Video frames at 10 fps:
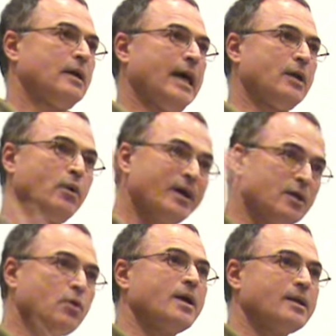And
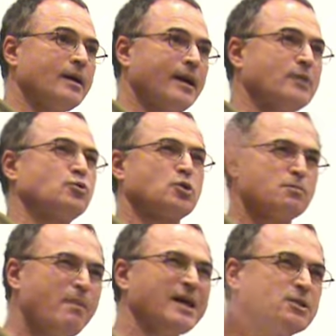when the working class
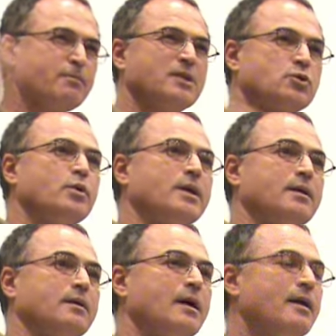was much, much
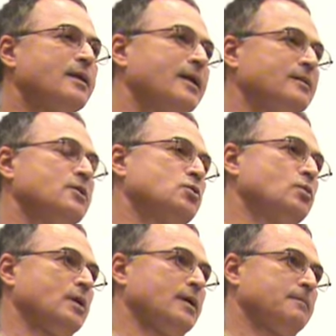weaker than it is
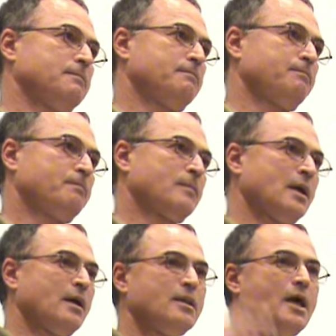today.
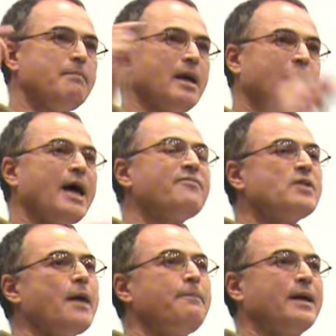They may
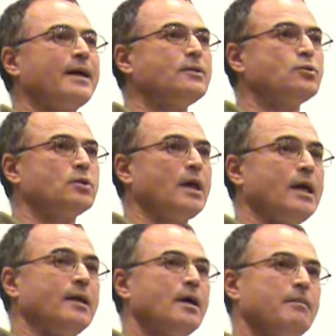have the upper hand
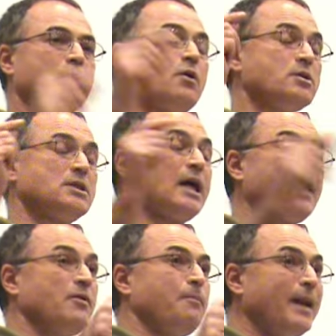today because they
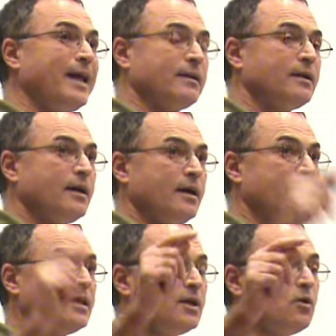have a plan
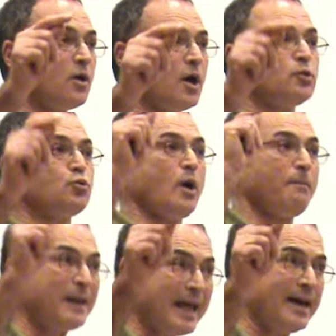and they know how
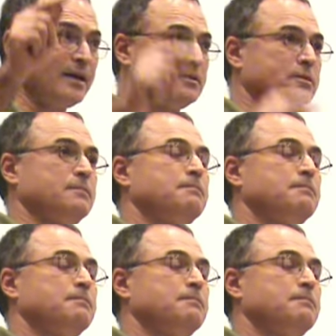to apply it.